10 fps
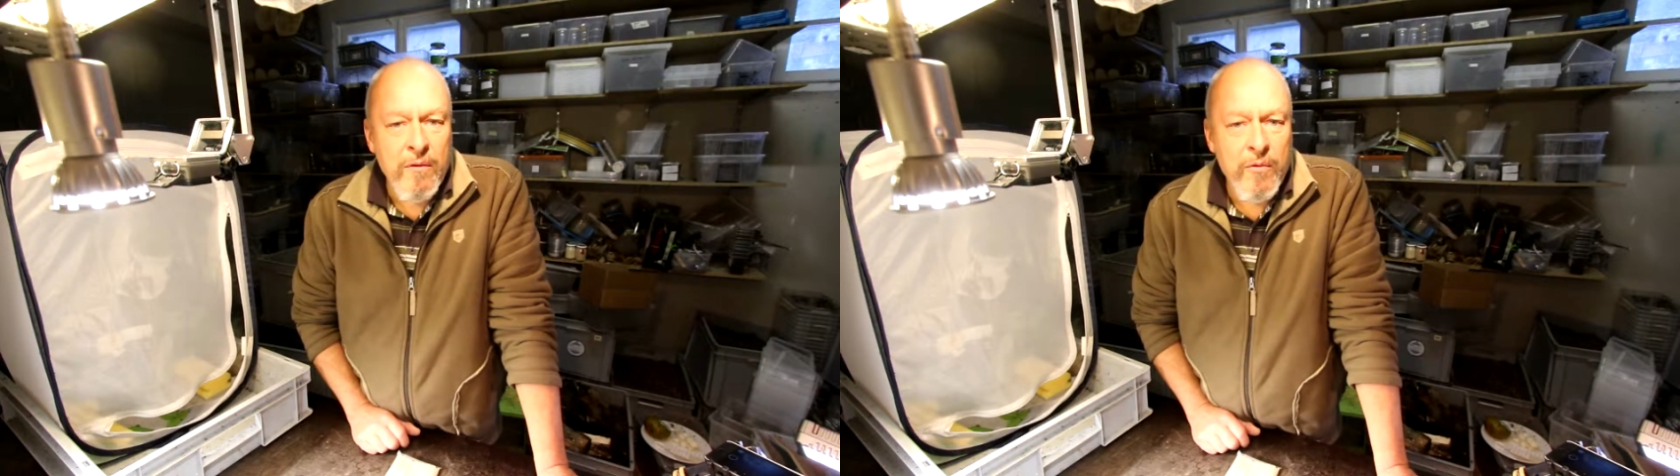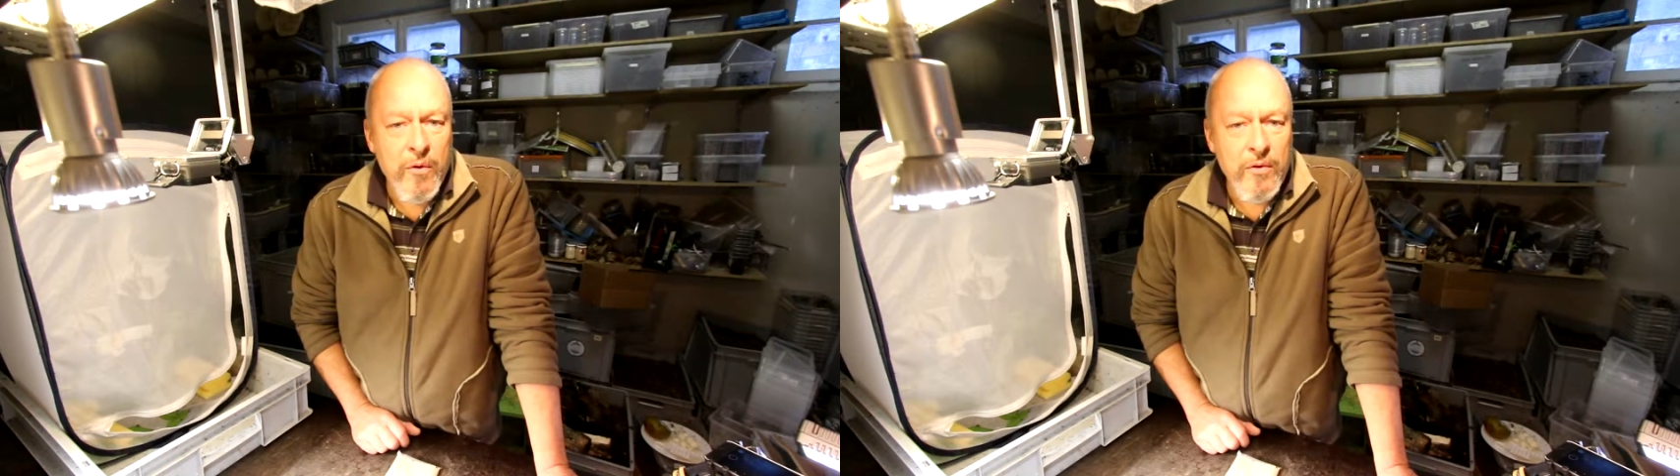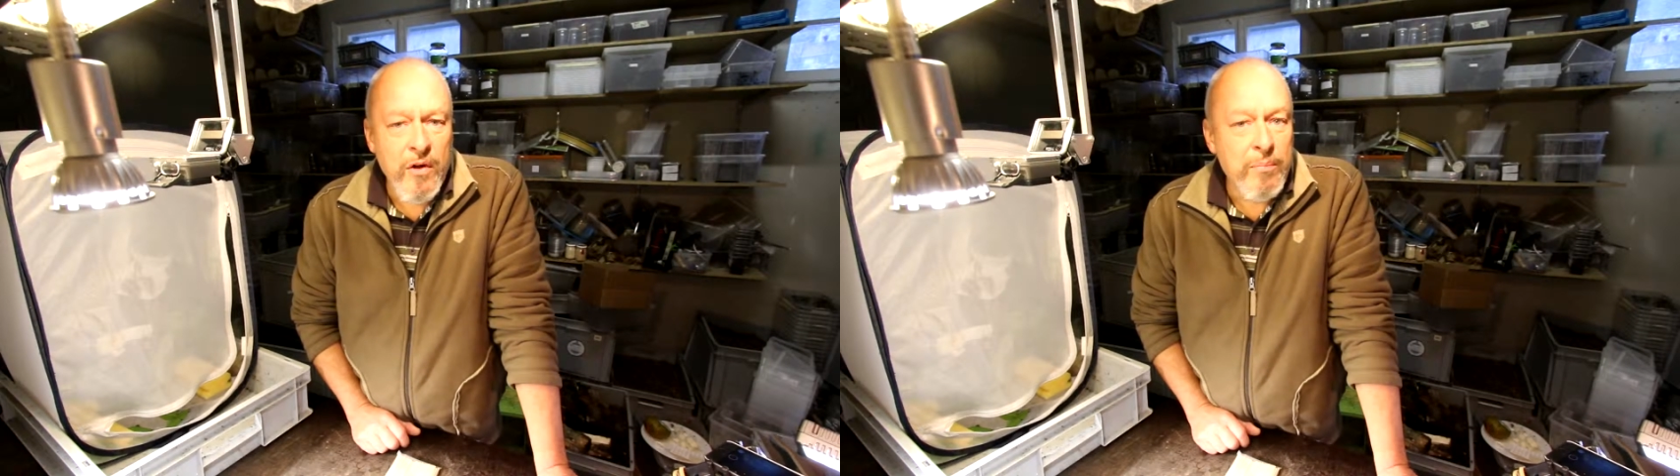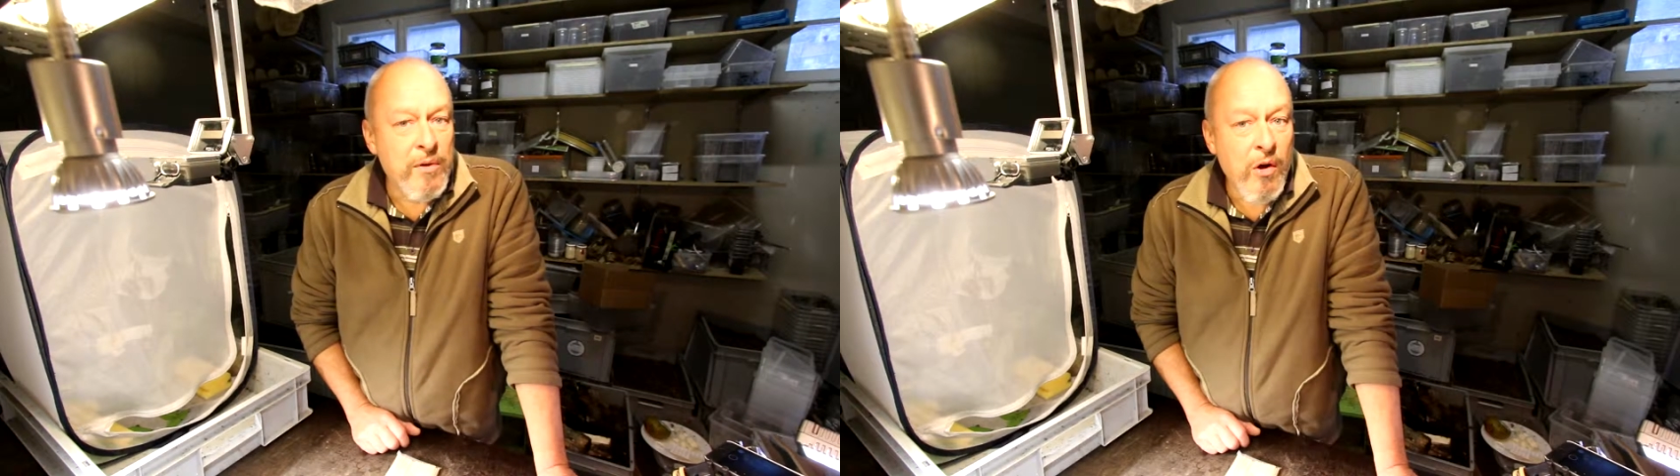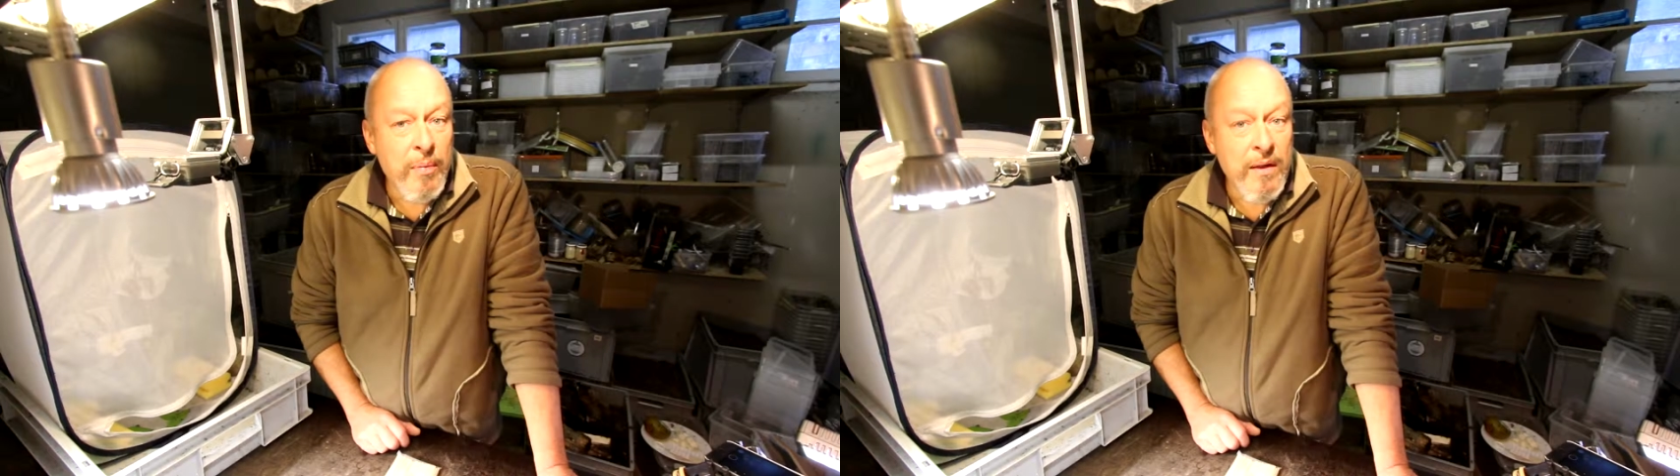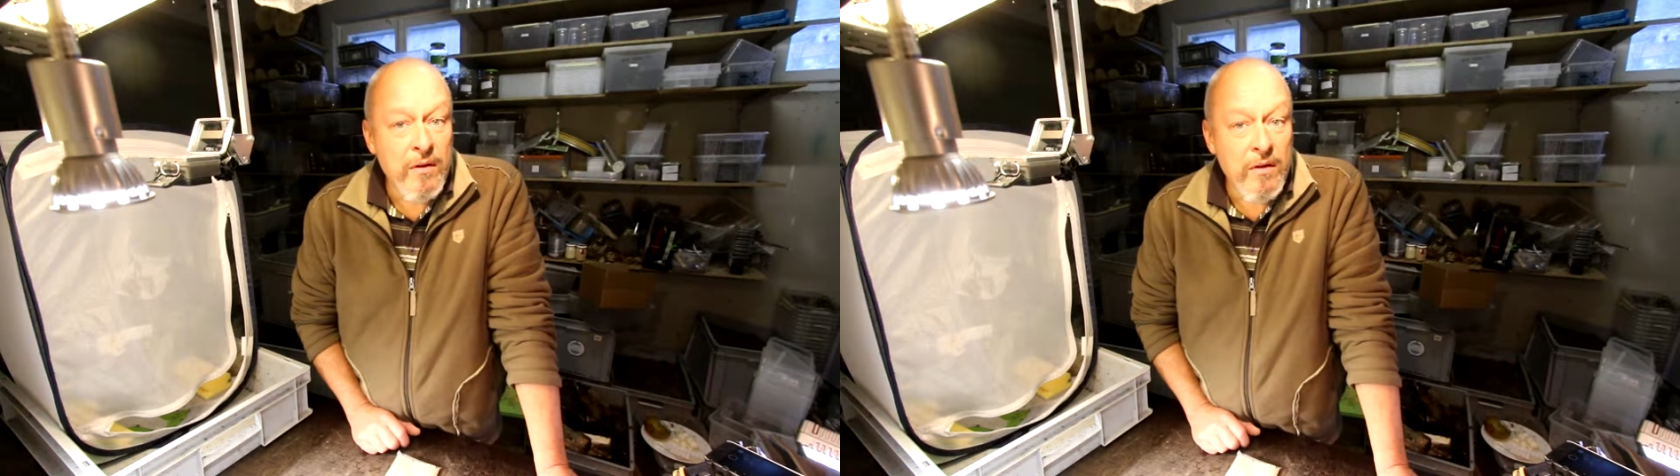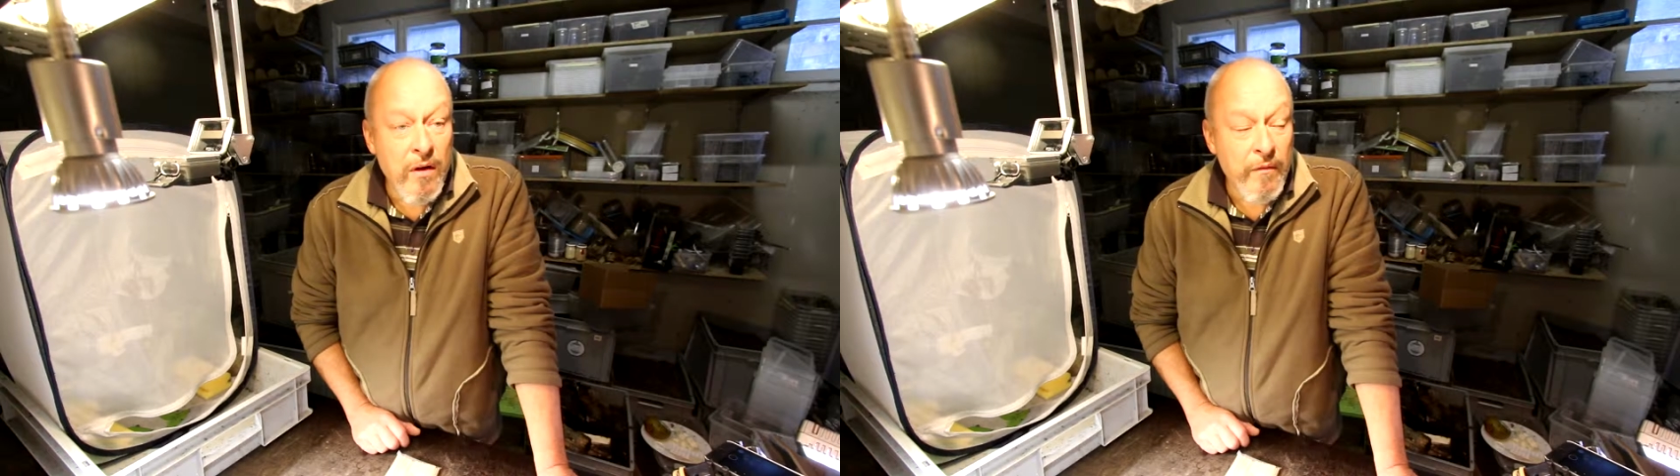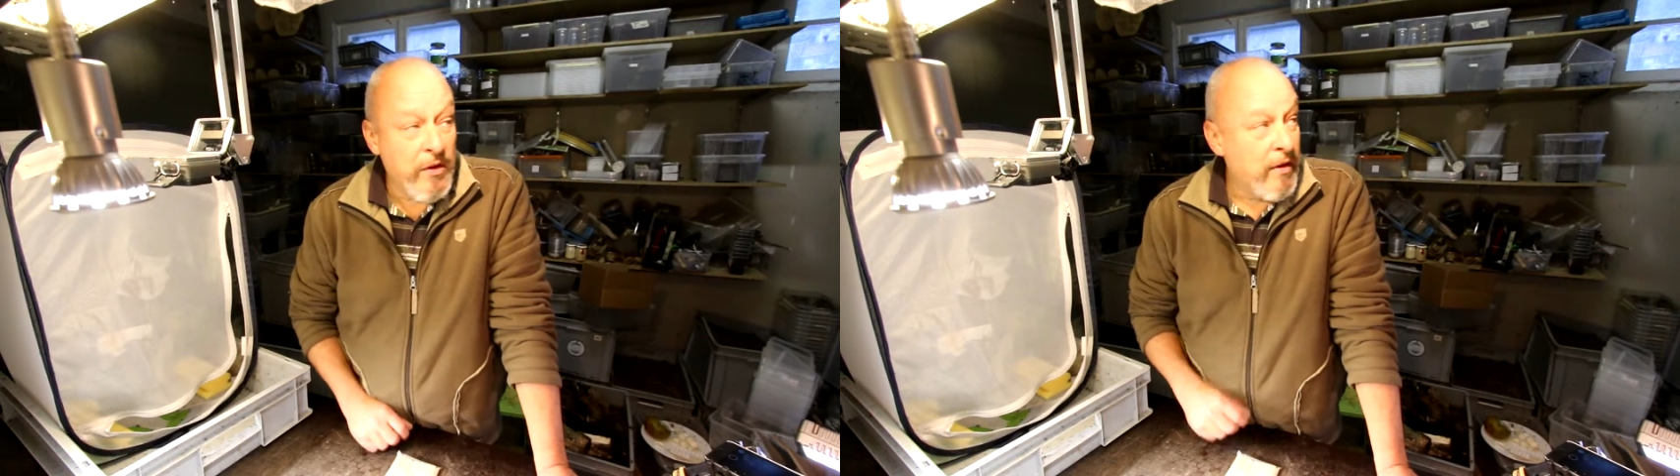for subtropical
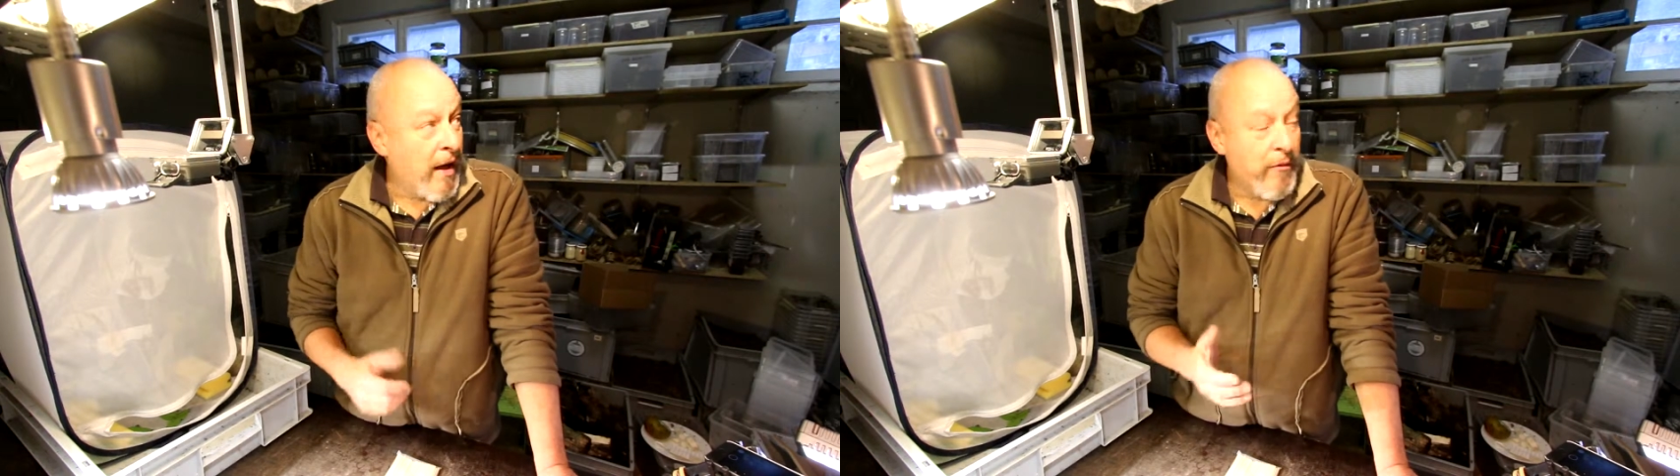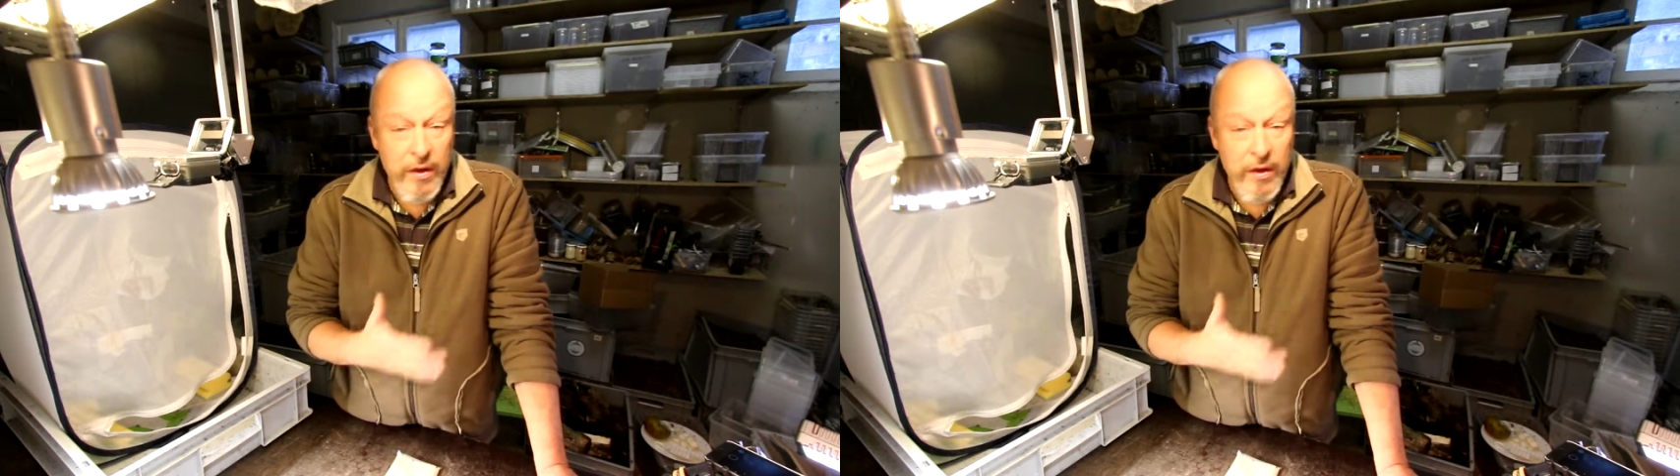countries like,